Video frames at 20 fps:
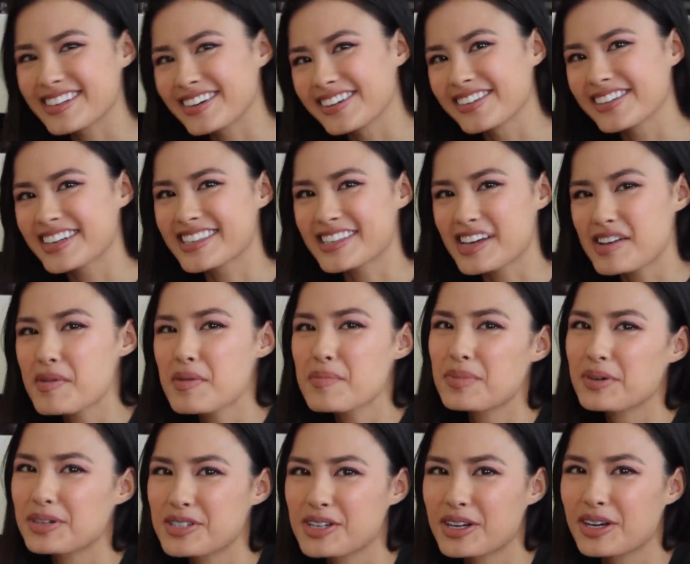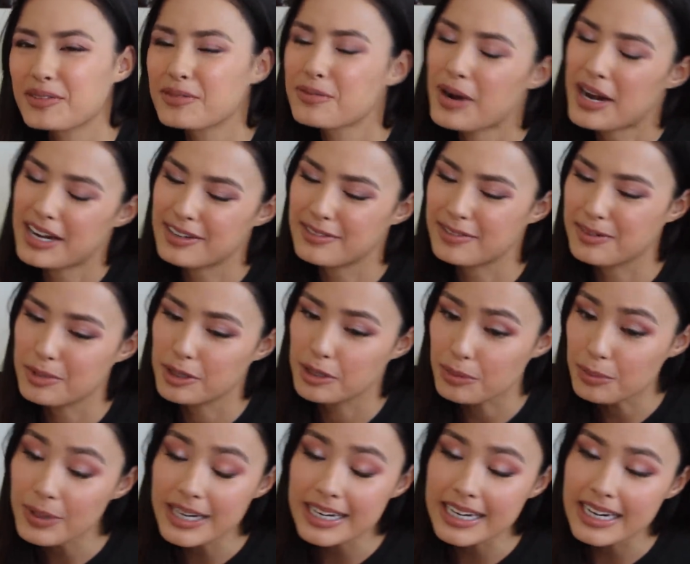so it's on my bookshelf waiting for me
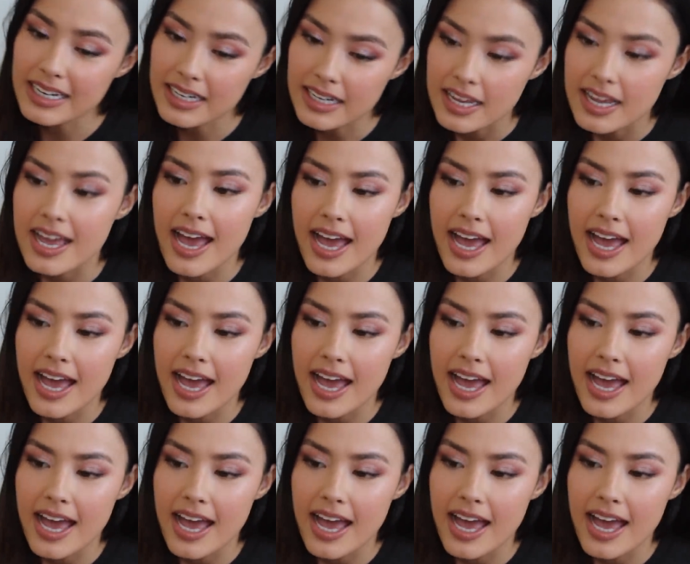to read it.